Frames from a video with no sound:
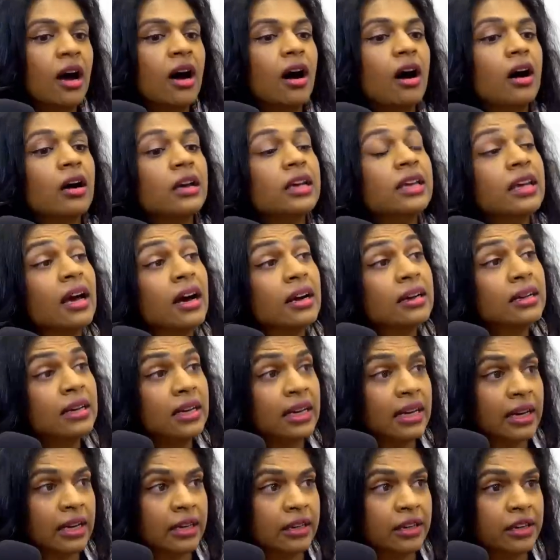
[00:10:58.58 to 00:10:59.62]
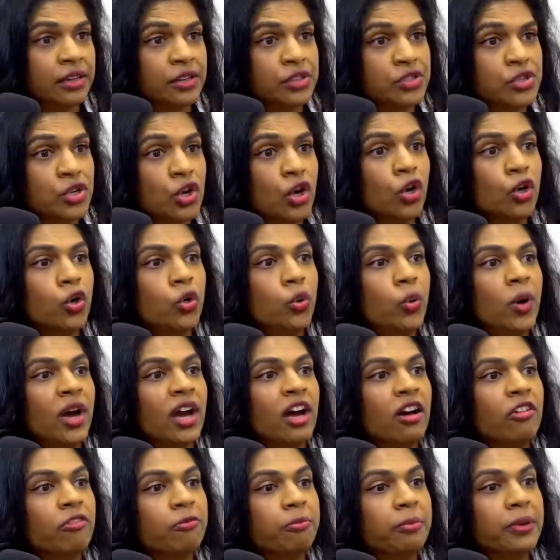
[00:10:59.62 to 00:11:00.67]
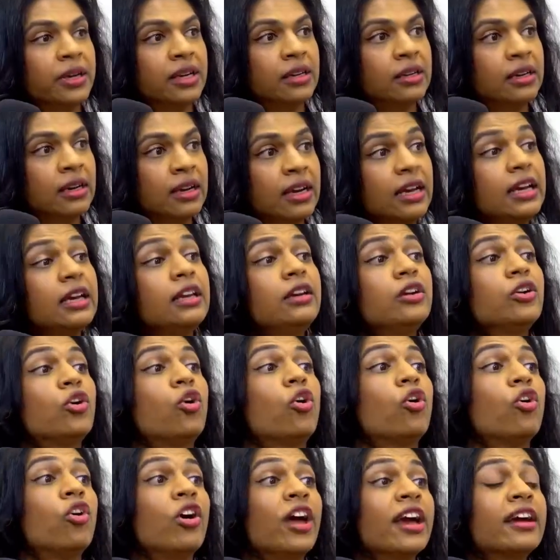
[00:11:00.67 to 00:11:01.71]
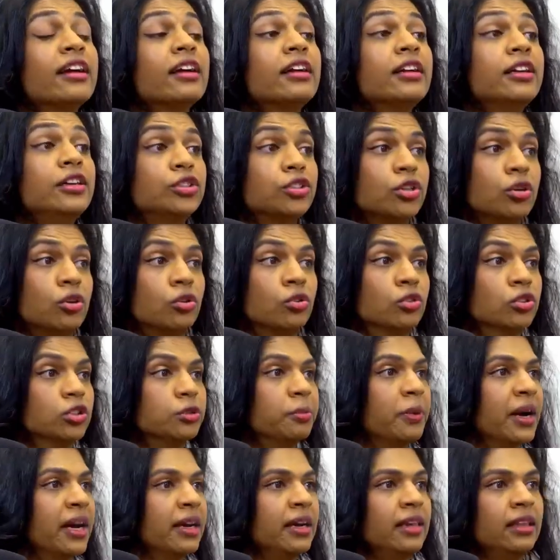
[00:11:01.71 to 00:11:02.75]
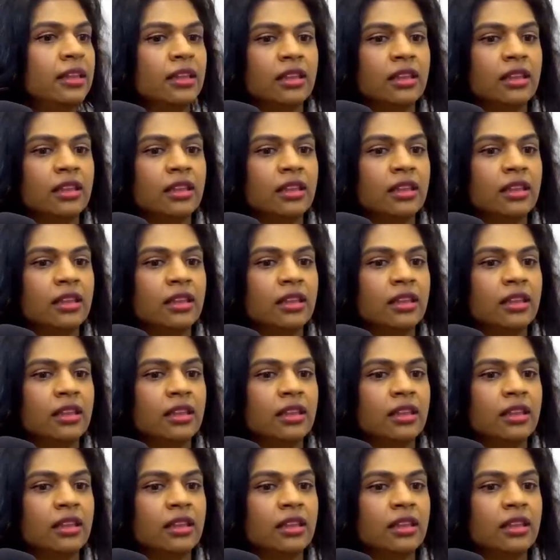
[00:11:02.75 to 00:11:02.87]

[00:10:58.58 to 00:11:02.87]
are young ladies who have been incorrectly told by either